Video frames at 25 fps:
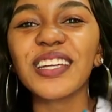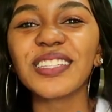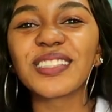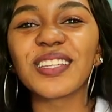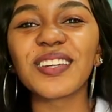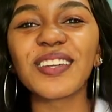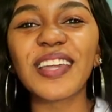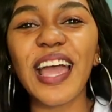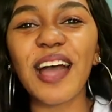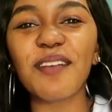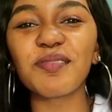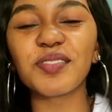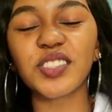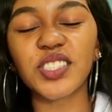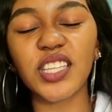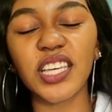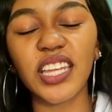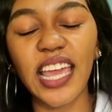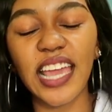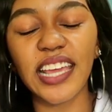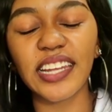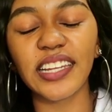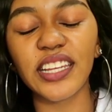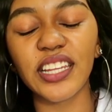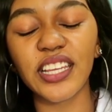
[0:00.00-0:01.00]
So yeah, I'm just
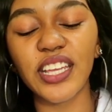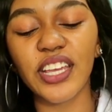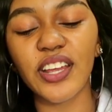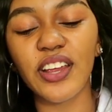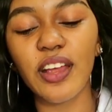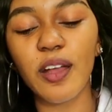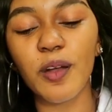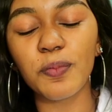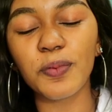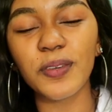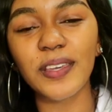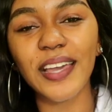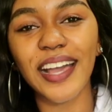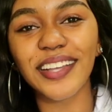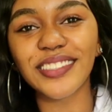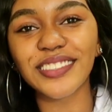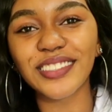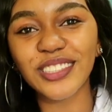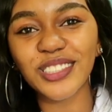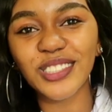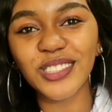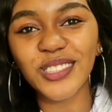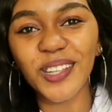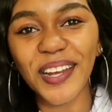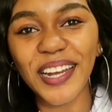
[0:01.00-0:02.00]
gonna end it here. I hope you
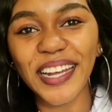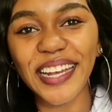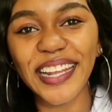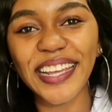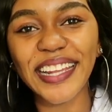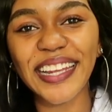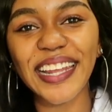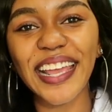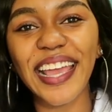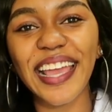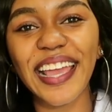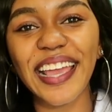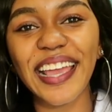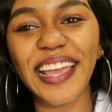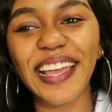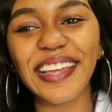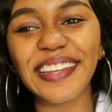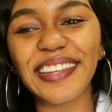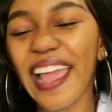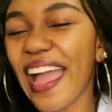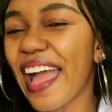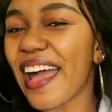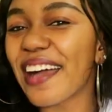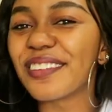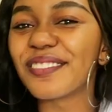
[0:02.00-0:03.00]
guys enjoyed it,
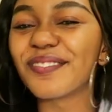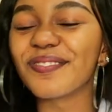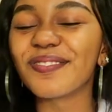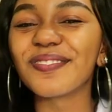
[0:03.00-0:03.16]
and yeah,